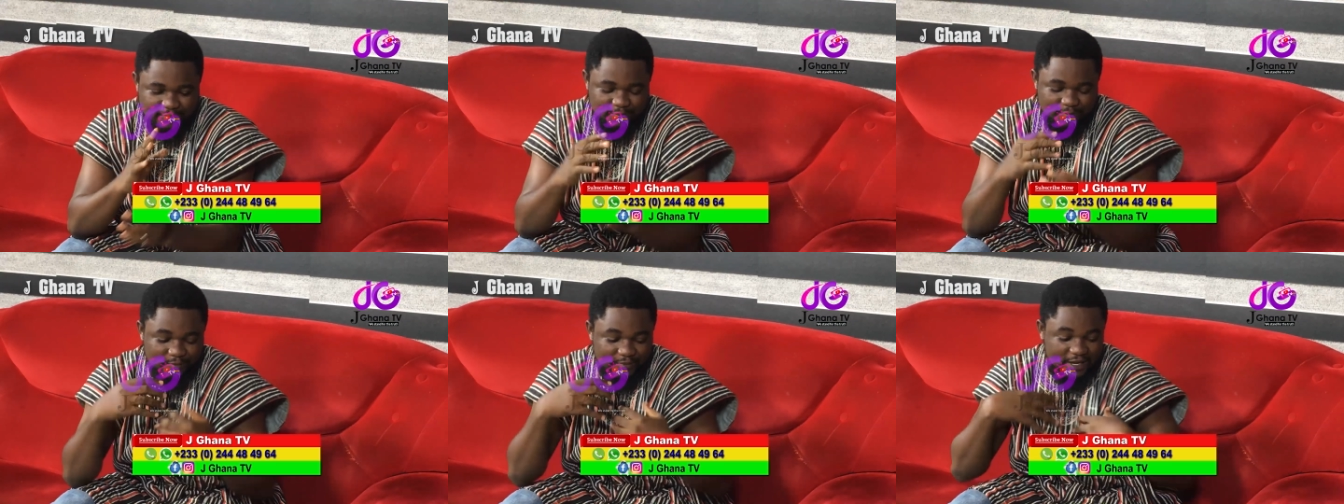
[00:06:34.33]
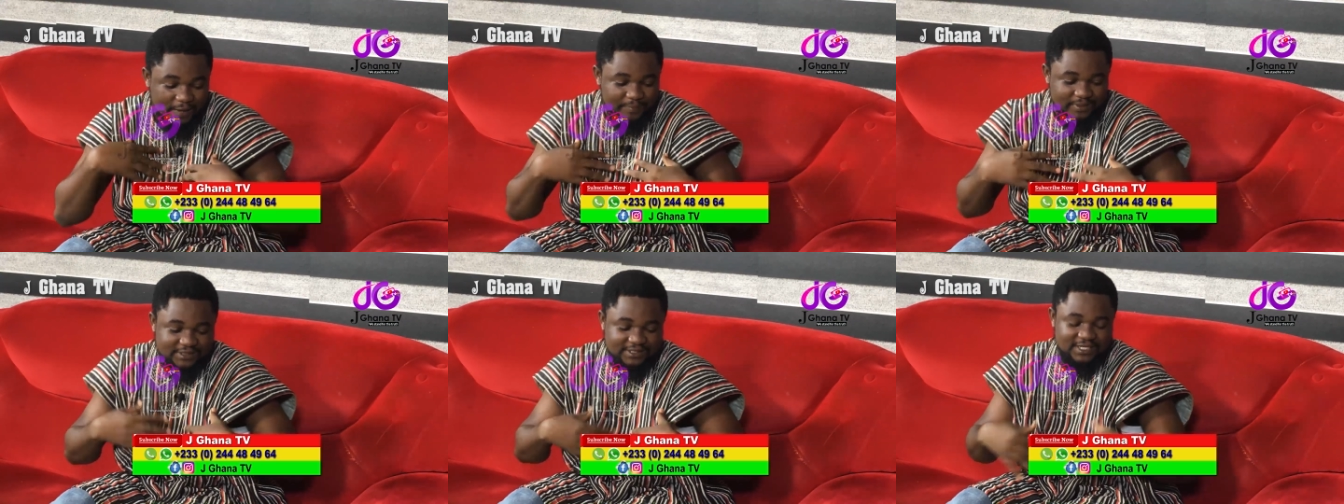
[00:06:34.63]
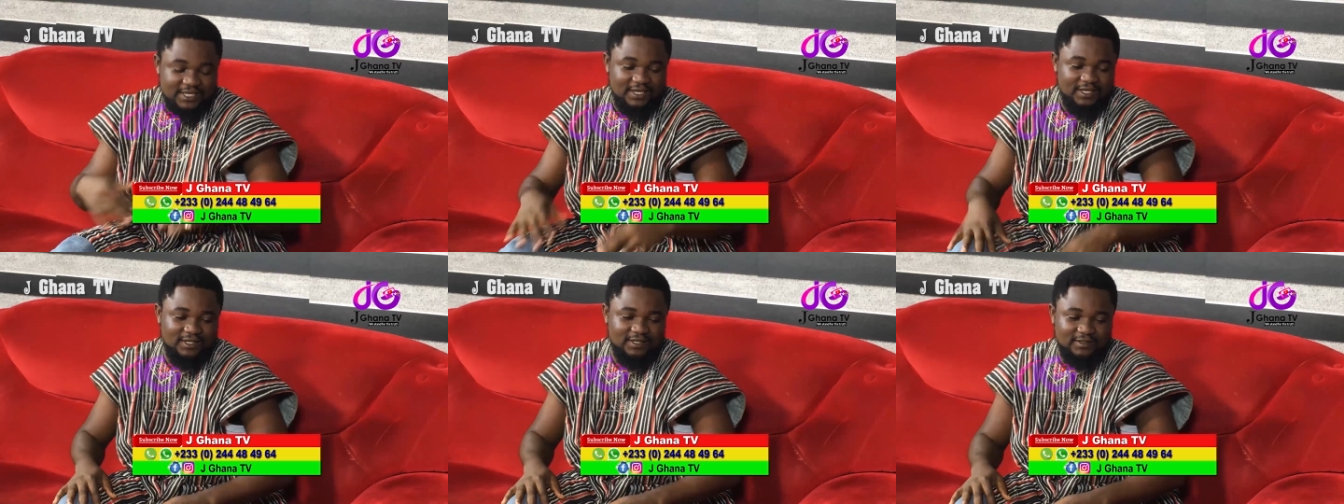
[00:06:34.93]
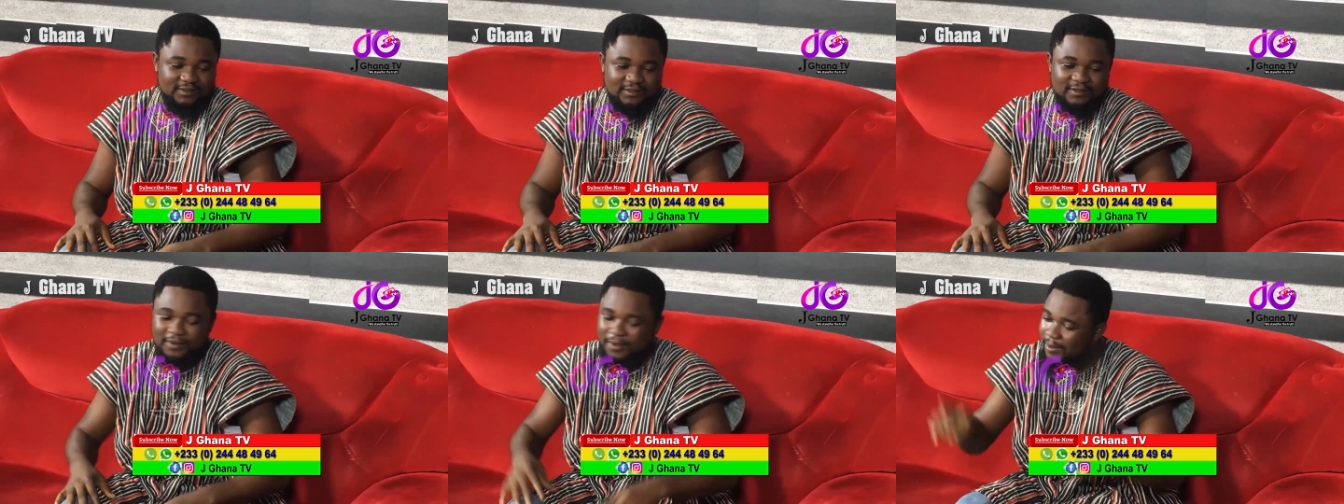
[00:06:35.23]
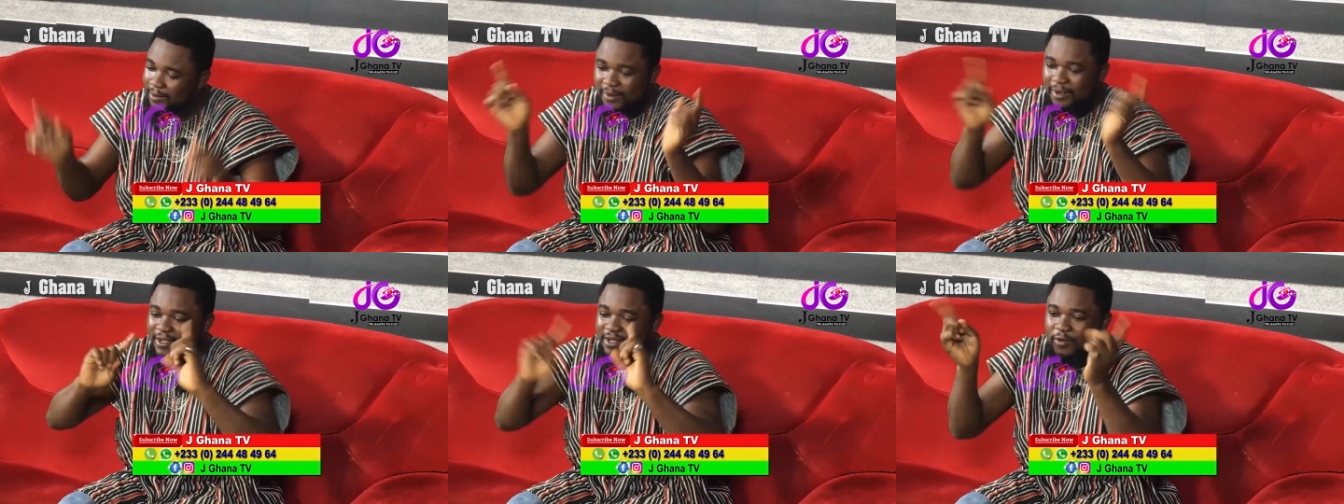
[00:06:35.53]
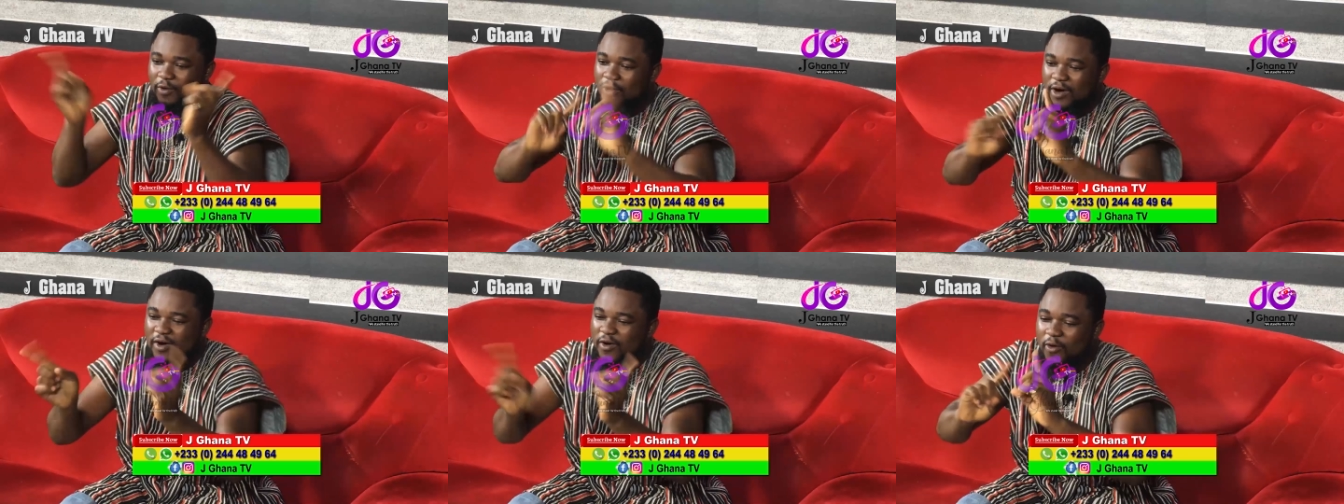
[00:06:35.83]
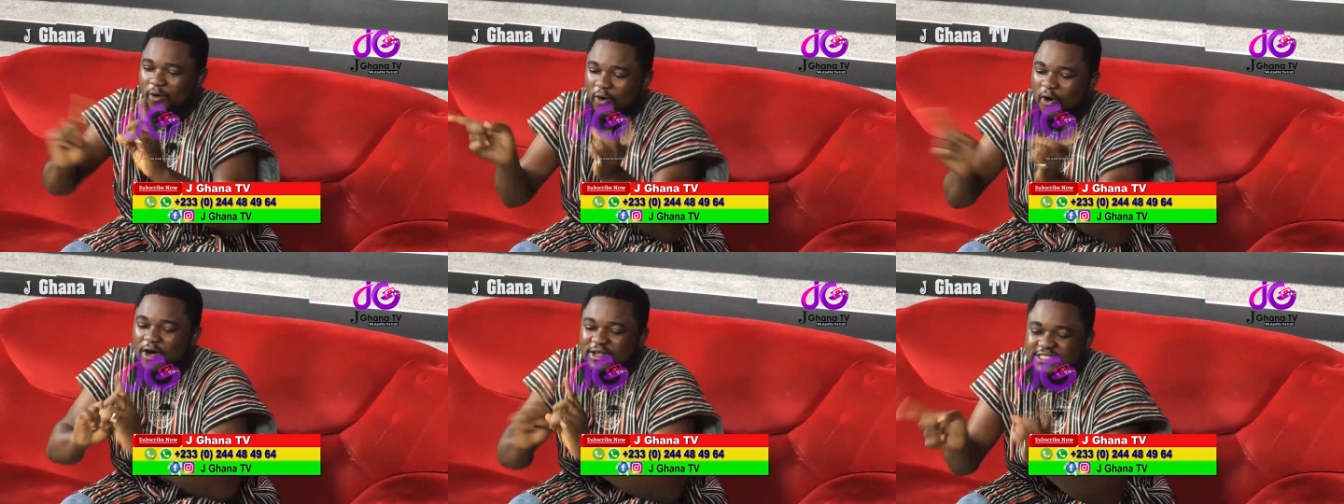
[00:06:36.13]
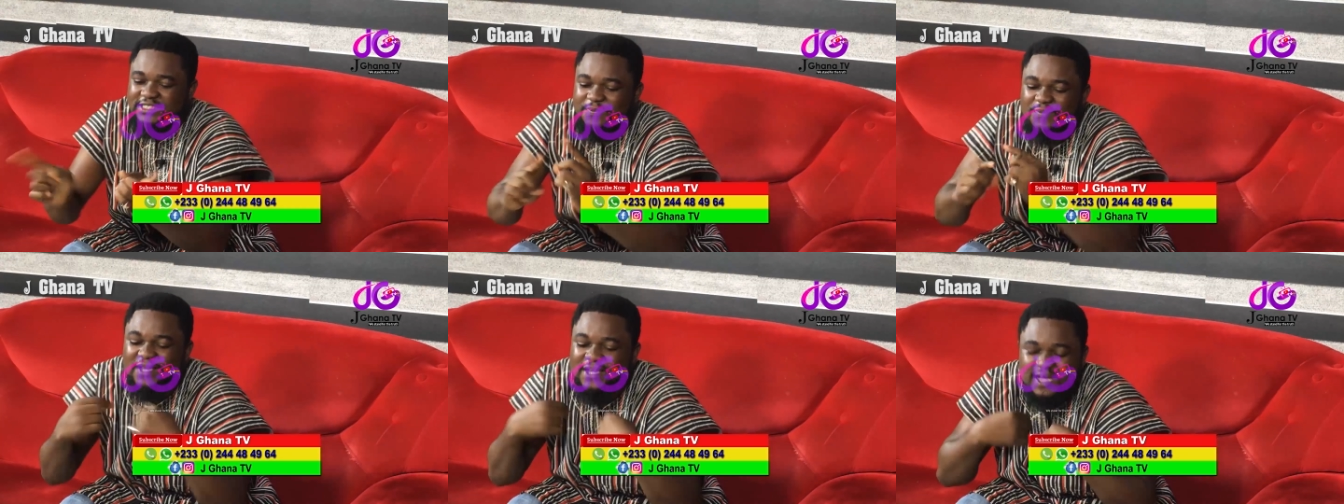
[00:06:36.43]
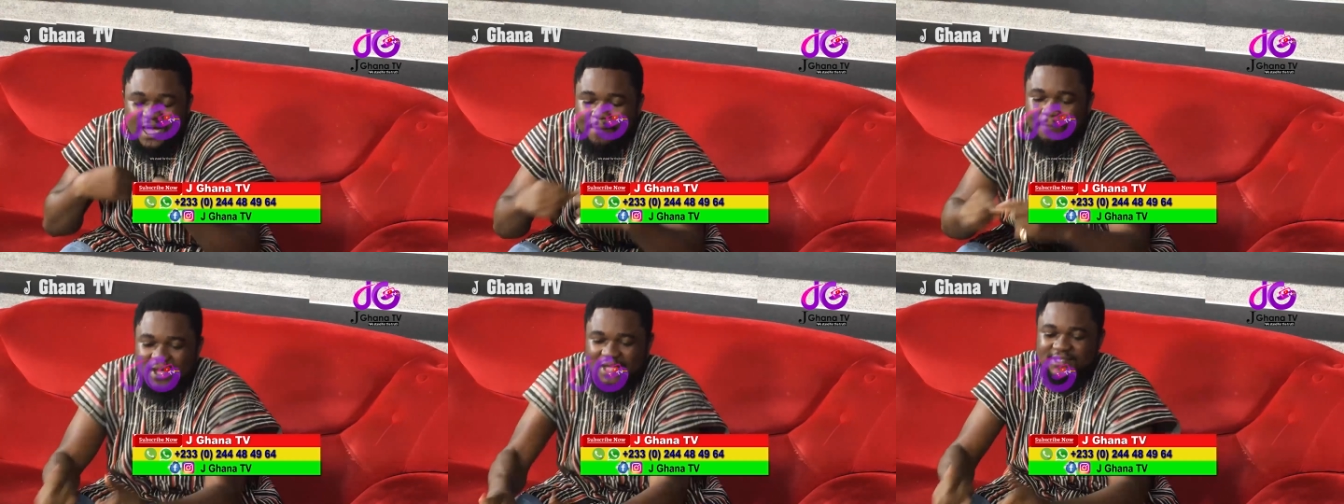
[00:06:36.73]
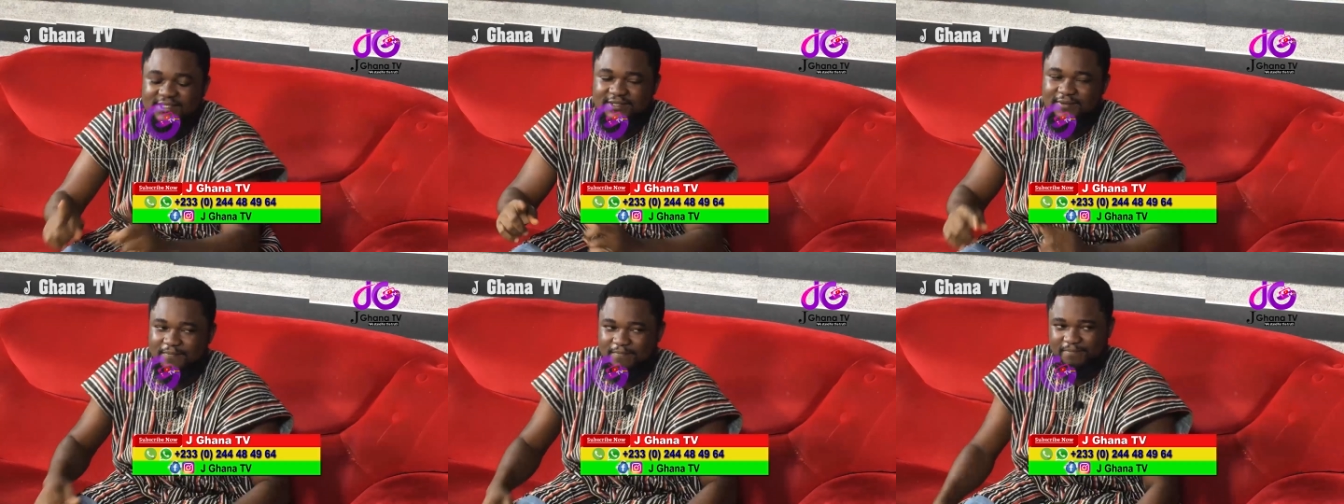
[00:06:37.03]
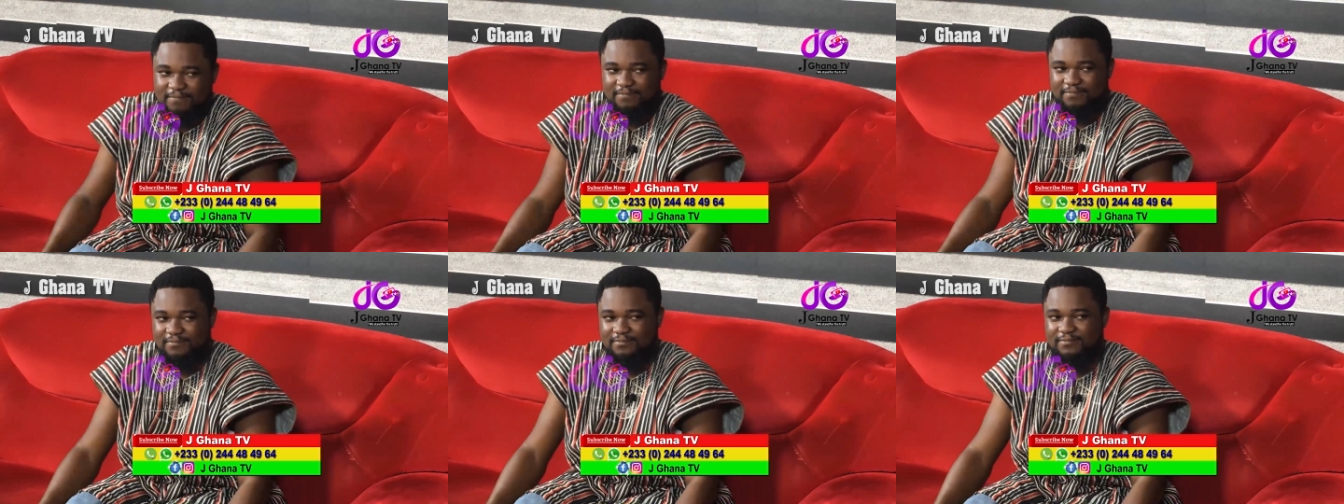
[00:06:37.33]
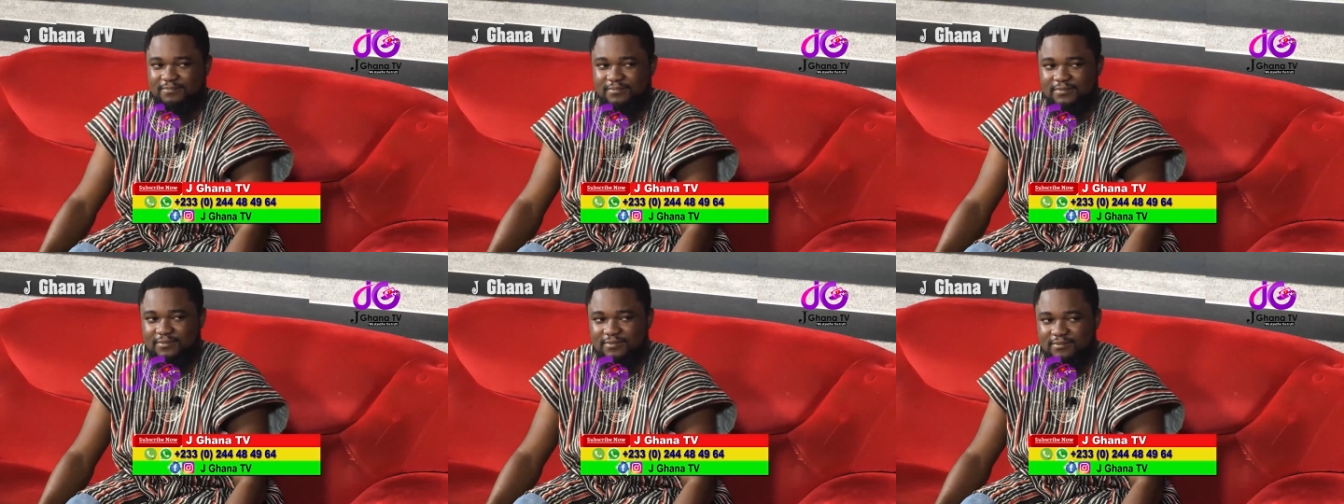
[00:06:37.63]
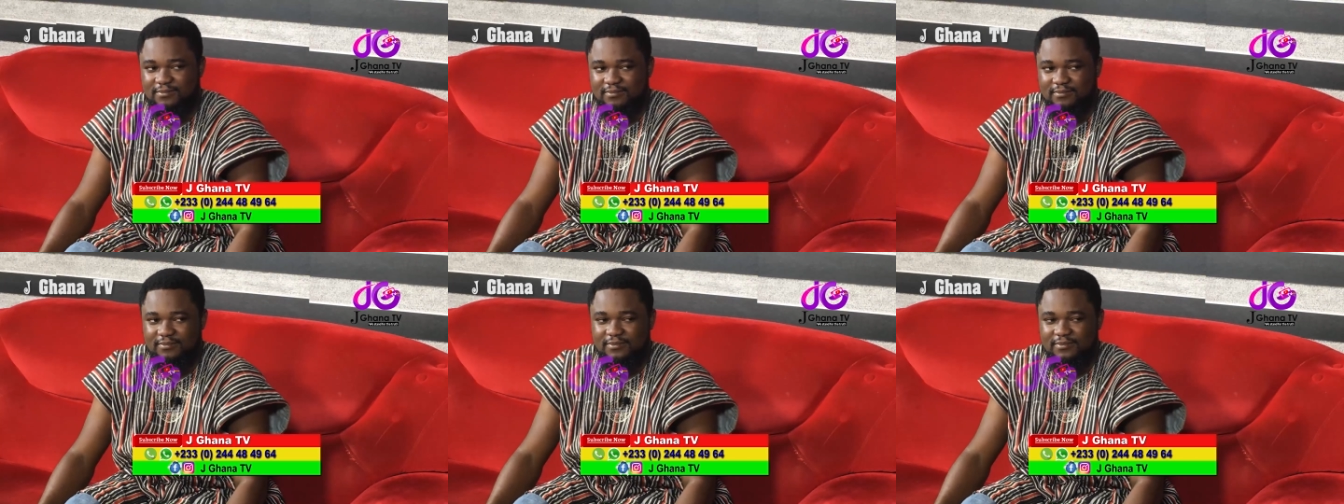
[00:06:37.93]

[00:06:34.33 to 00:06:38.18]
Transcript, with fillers: me a metihe. Aunt me come answer. Eh,